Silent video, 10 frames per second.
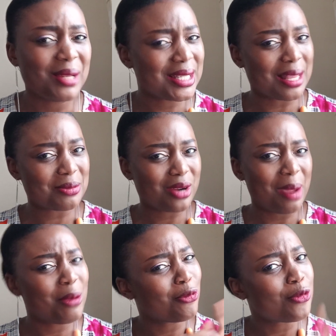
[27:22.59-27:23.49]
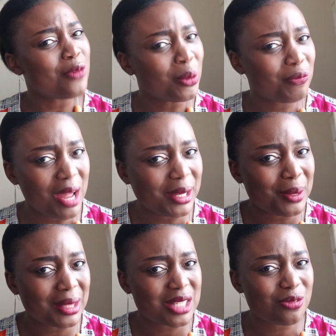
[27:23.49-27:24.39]
Please subscribe. If you found value
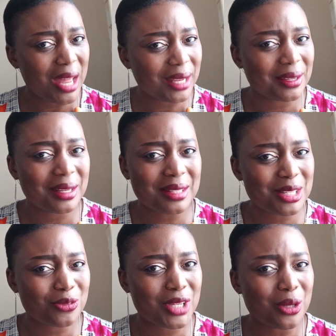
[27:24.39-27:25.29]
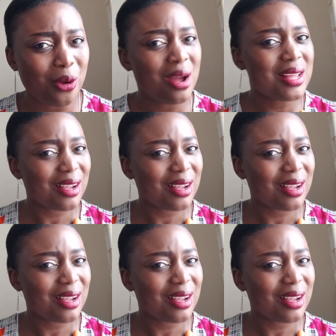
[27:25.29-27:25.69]
in this video,